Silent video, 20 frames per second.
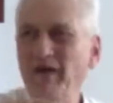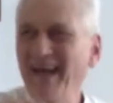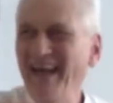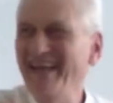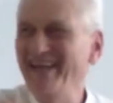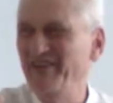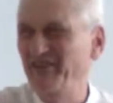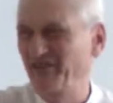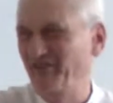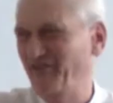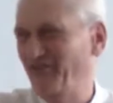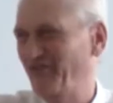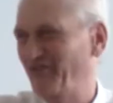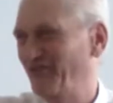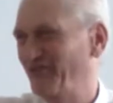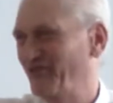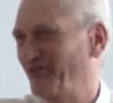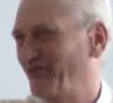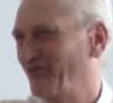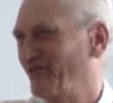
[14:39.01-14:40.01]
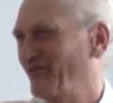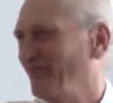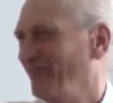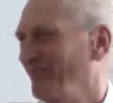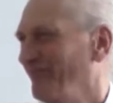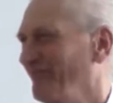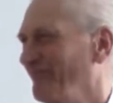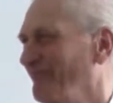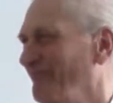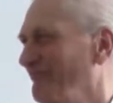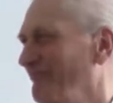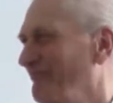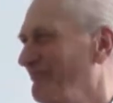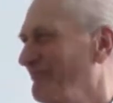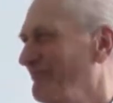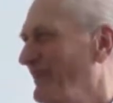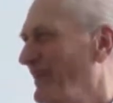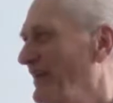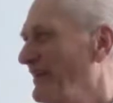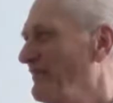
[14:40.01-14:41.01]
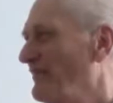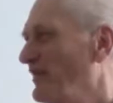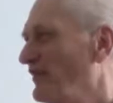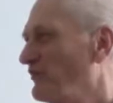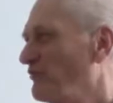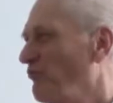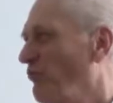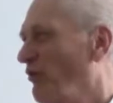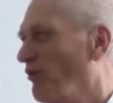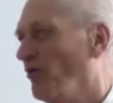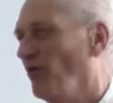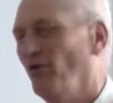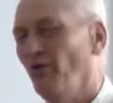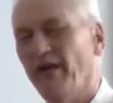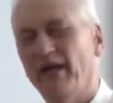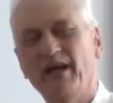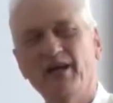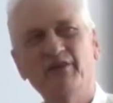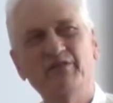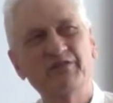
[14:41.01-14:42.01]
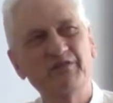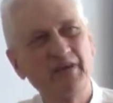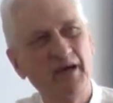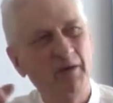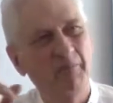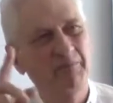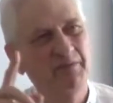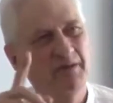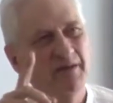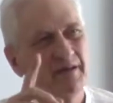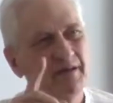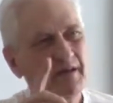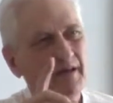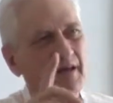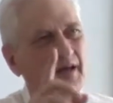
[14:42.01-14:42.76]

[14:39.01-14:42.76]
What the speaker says: place in this world except